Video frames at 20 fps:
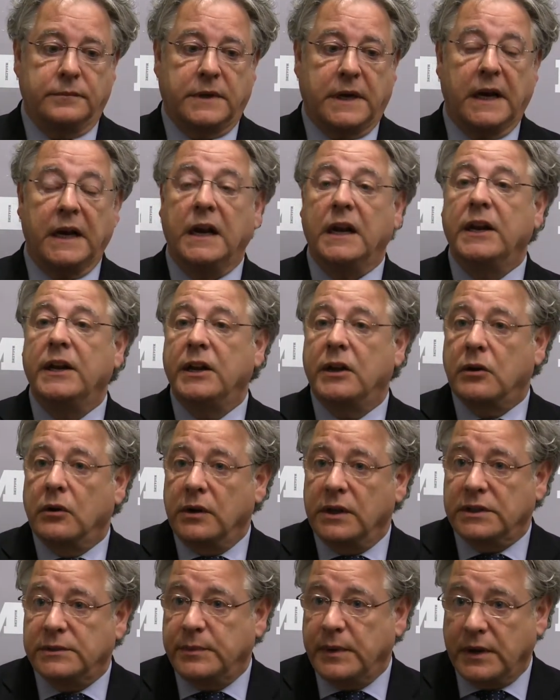
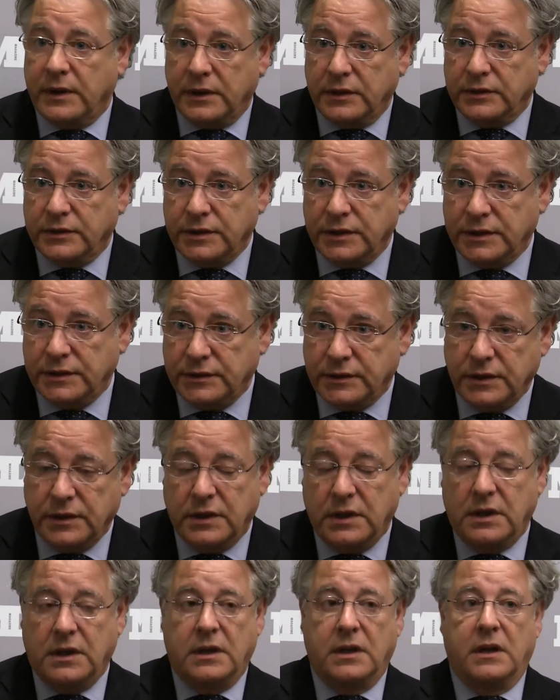clinical experiences,
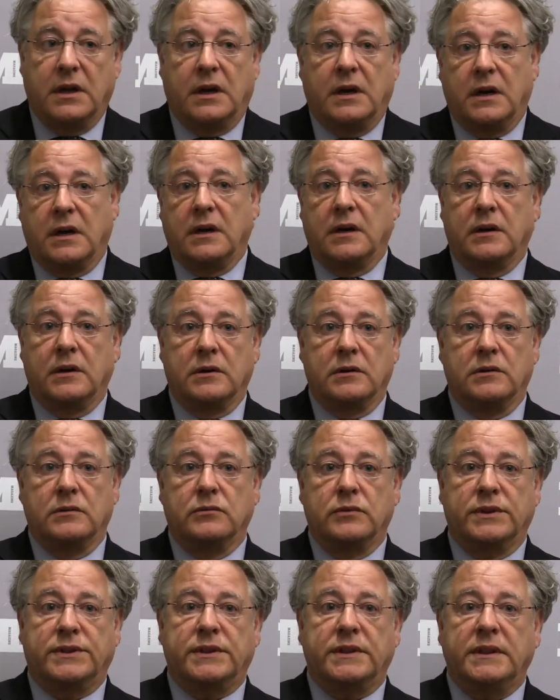uh,
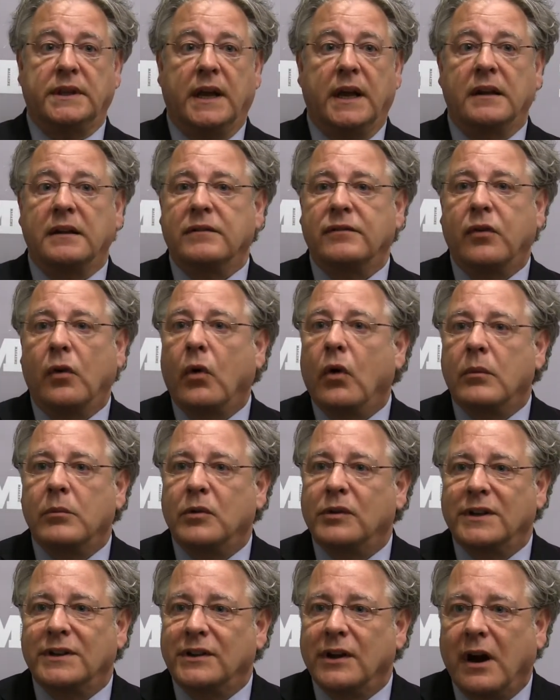which in the end form
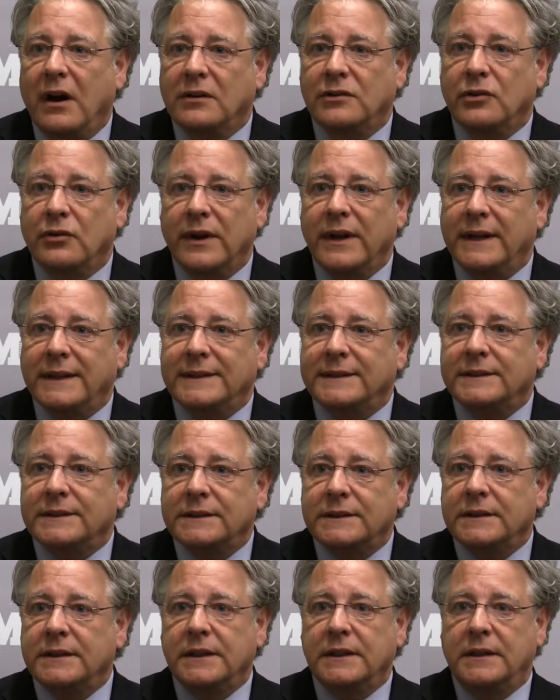what a doctor
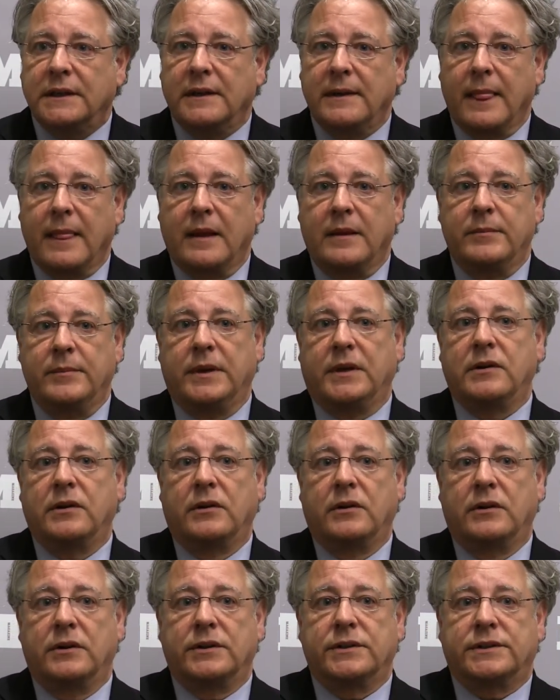is,
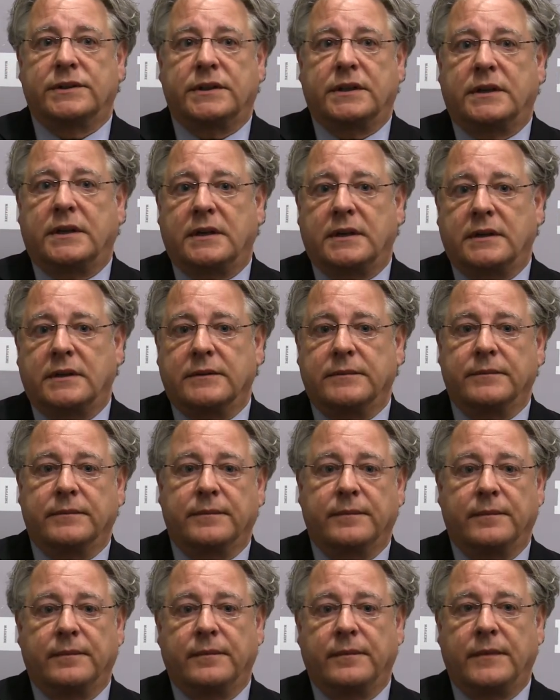because
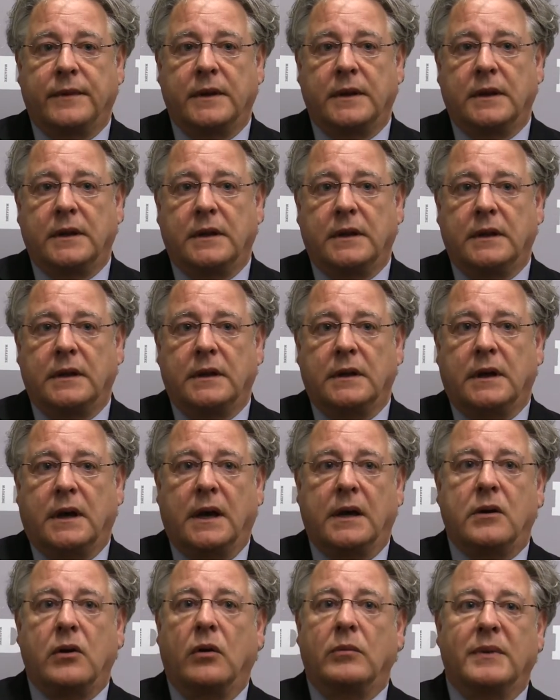um,
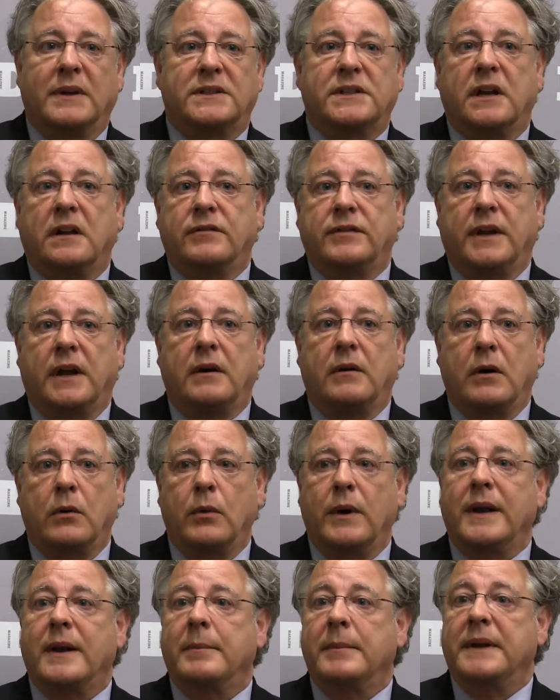I call myself now a
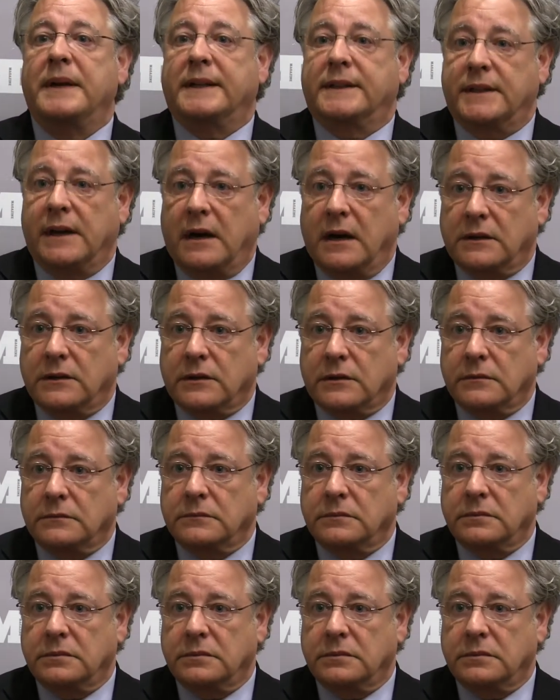wait a minute doctor